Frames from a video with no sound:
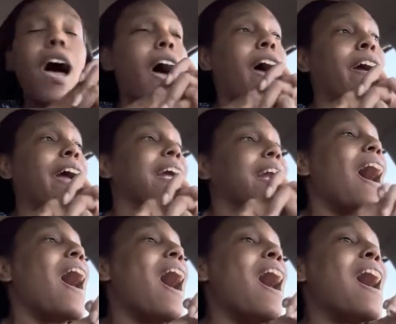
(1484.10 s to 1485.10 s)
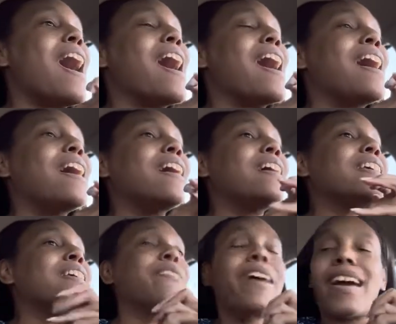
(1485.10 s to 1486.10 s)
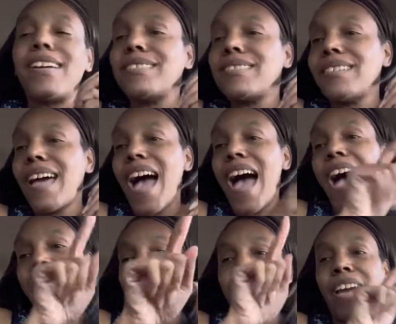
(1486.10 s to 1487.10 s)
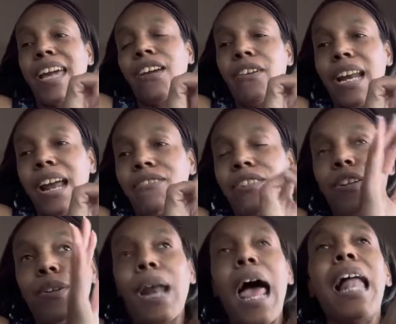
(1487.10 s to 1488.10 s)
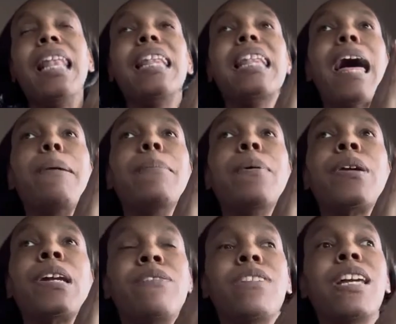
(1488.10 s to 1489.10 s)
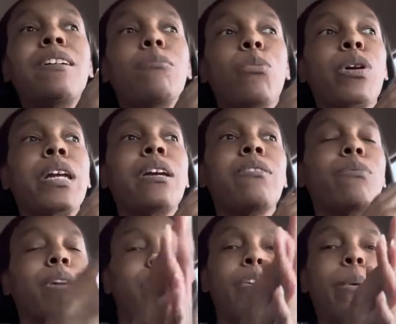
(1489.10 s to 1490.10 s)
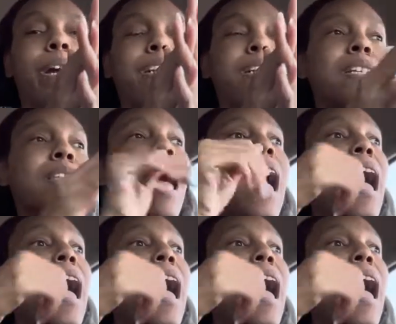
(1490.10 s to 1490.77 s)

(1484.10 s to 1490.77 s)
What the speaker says: All right. You guys have a great afternoon, or evening, morning, whenever you're watching this.